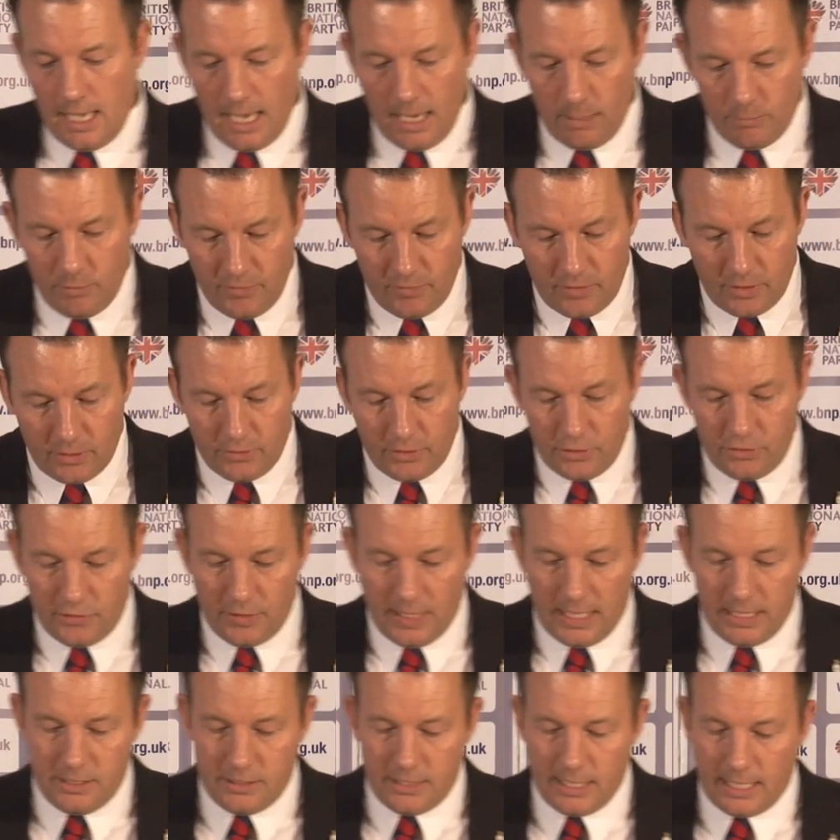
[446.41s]
and we've got the
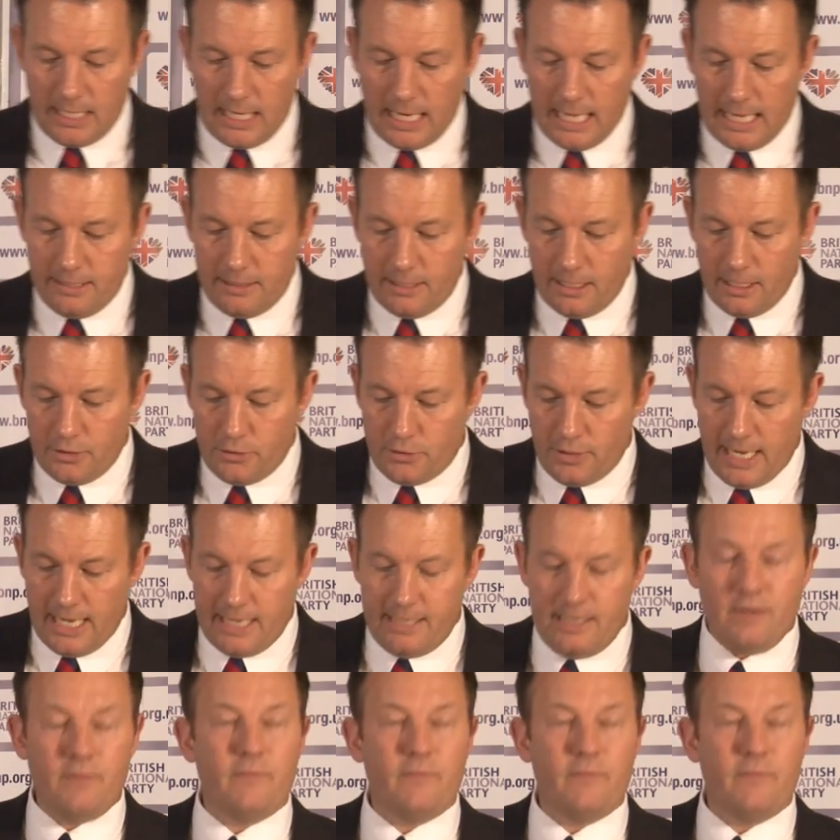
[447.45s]
Transatlantic Trade